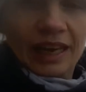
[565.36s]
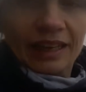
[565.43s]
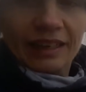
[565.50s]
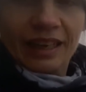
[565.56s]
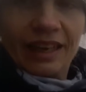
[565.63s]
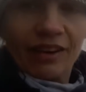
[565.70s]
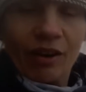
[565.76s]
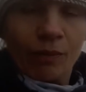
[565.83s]

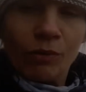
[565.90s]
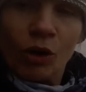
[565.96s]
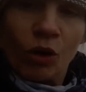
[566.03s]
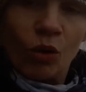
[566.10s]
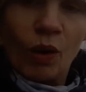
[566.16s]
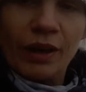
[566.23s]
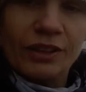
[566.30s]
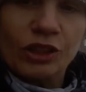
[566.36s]
down here. I'm
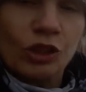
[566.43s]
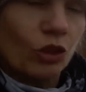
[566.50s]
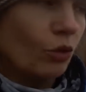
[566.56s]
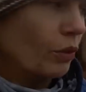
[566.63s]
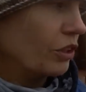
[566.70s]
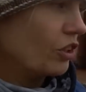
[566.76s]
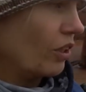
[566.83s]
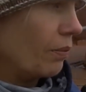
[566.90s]
not quite
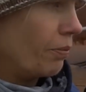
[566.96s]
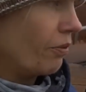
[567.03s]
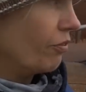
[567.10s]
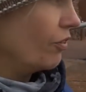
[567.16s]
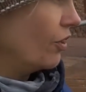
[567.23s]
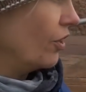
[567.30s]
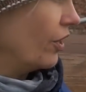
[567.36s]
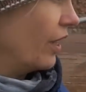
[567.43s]
sure which I
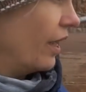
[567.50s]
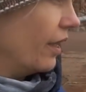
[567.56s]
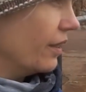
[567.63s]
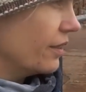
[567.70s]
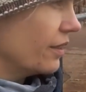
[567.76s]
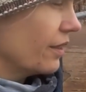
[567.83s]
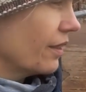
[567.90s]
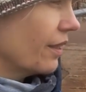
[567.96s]
prefer yet.
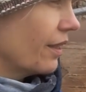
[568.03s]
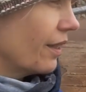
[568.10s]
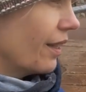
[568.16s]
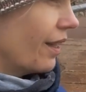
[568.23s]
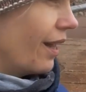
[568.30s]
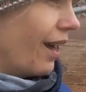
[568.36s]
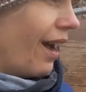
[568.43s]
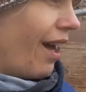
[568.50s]

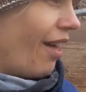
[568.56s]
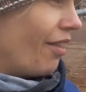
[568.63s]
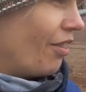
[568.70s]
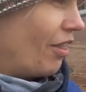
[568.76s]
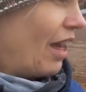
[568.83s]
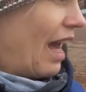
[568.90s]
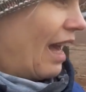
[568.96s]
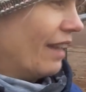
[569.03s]

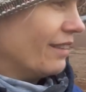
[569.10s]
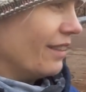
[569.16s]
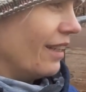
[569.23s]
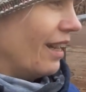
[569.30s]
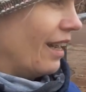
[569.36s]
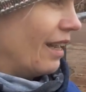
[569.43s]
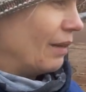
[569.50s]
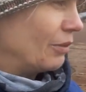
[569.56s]
That
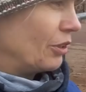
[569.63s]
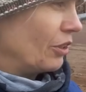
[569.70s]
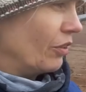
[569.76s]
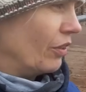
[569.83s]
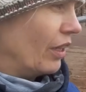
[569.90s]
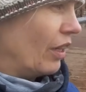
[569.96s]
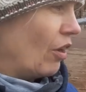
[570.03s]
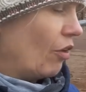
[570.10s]
I
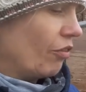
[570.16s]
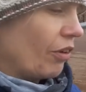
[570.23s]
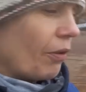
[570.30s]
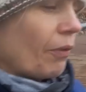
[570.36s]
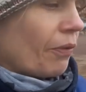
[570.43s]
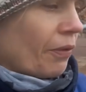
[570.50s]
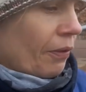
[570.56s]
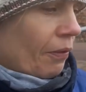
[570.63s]
absolutely love.
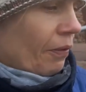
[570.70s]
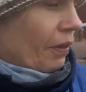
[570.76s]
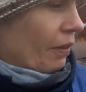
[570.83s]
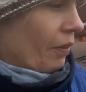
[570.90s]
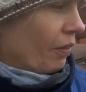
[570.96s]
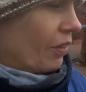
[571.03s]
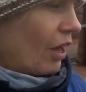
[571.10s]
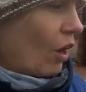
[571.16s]

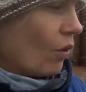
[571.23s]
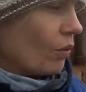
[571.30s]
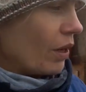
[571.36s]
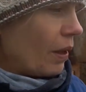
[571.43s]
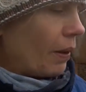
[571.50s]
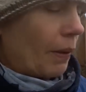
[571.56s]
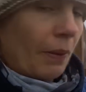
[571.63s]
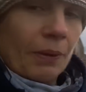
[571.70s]
The
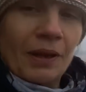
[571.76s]
only,